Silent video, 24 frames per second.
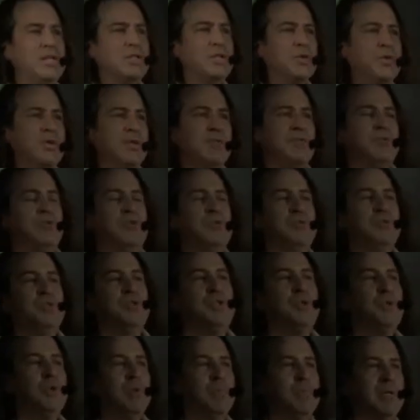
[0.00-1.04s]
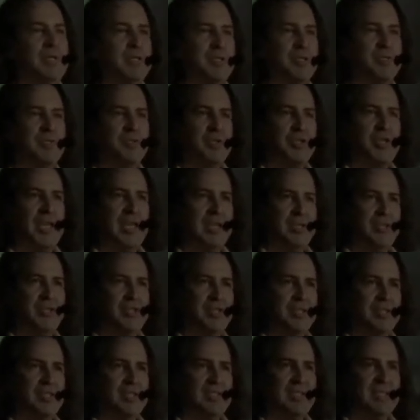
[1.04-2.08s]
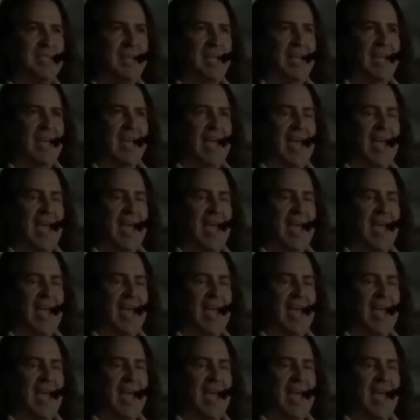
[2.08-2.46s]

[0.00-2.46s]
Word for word: So if you do a bunch of changes